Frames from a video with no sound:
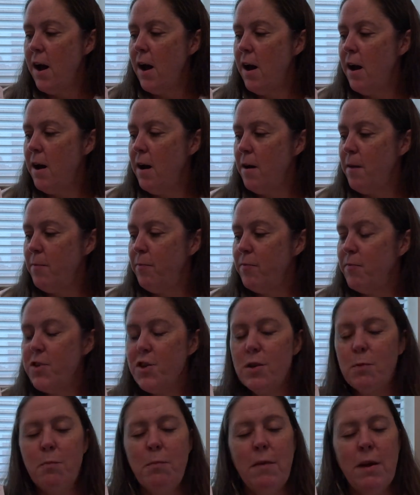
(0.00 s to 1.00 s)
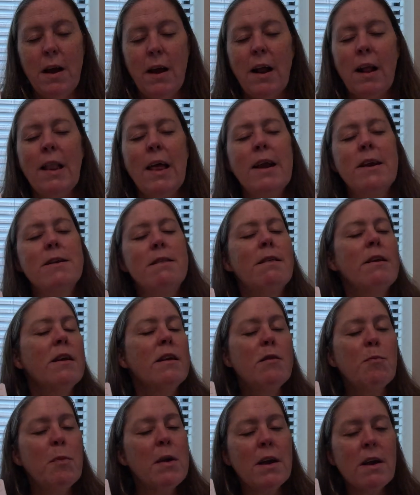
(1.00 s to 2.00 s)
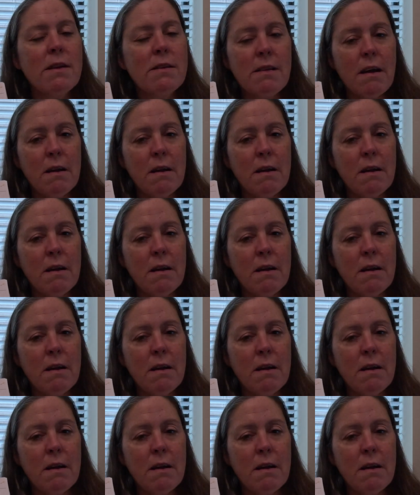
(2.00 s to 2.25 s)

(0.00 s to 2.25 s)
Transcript: I like to think it's because